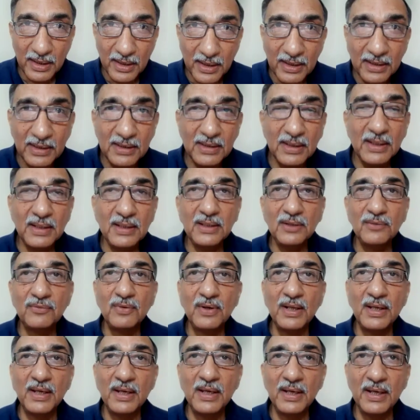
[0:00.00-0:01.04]
In the
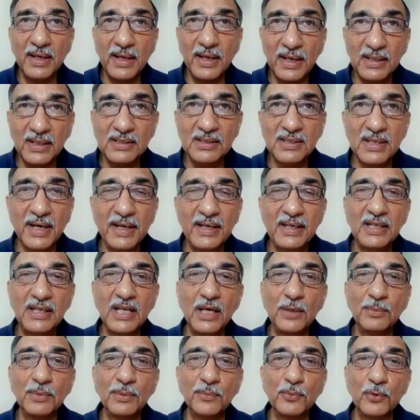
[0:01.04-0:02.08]
evening, as
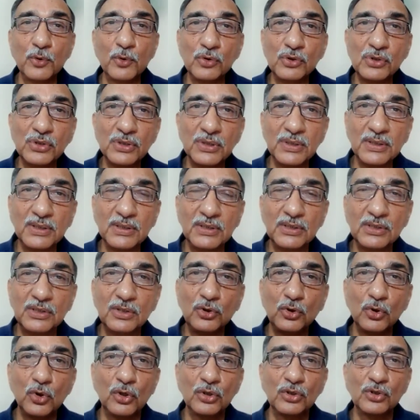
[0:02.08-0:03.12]
nighttime approaches,
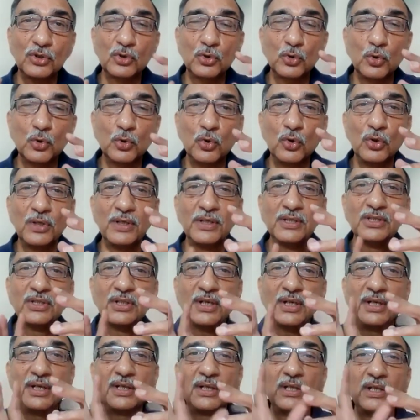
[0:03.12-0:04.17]
your soul is
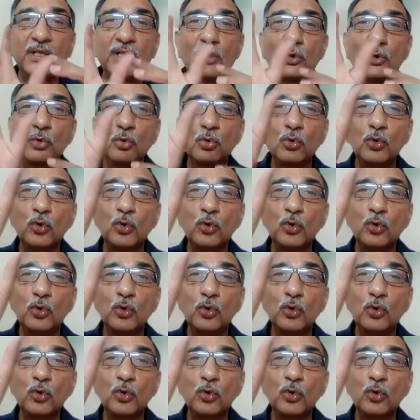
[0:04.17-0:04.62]
ready to